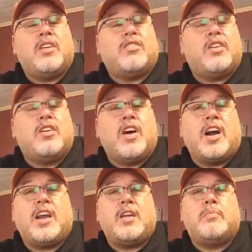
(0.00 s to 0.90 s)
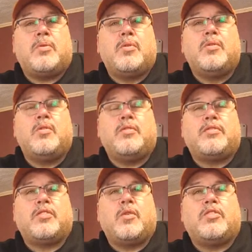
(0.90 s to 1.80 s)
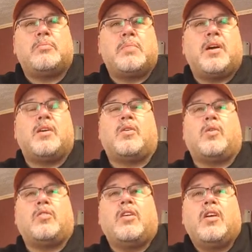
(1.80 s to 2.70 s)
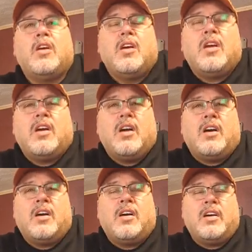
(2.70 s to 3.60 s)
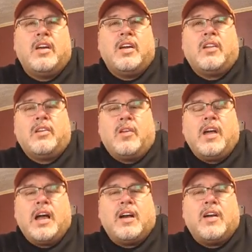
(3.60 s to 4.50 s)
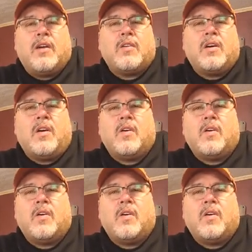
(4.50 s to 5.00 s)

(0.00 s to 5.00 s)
It's a 90 proof, so it's barrel at a little higher alcohol